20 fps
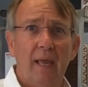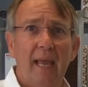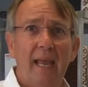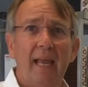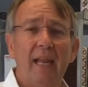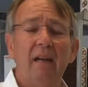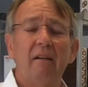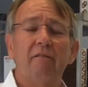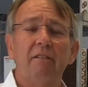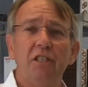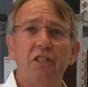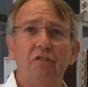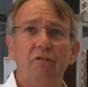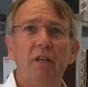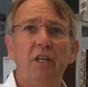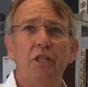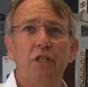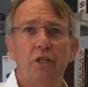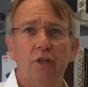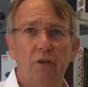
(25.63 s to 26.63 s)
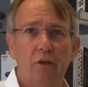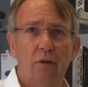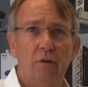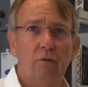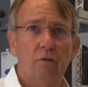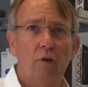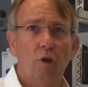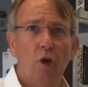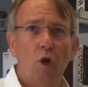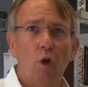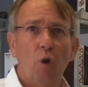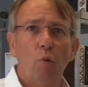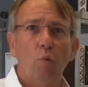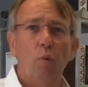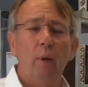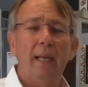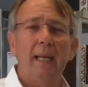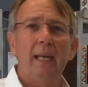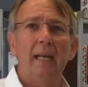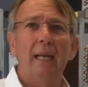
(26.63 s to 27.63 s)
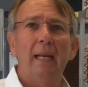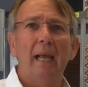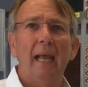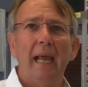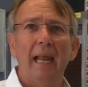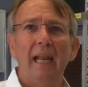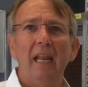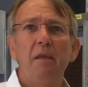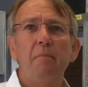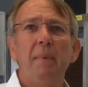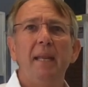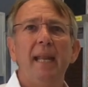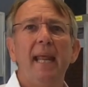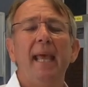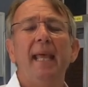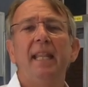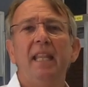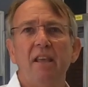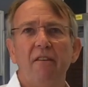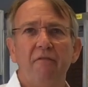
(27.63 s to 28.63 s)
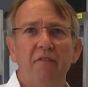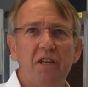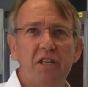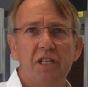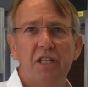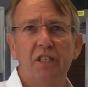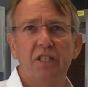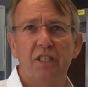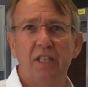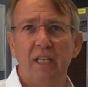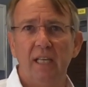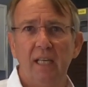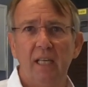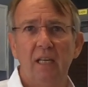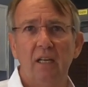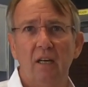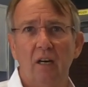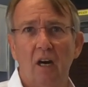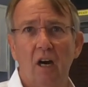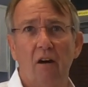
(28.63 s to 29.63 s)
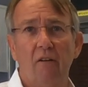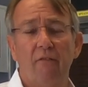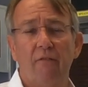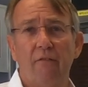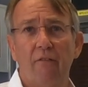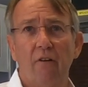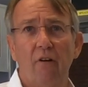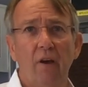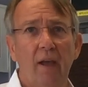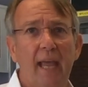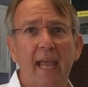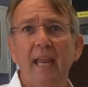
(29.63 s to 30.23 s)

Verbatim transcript: and restriction will eliminate the efficiency of uh,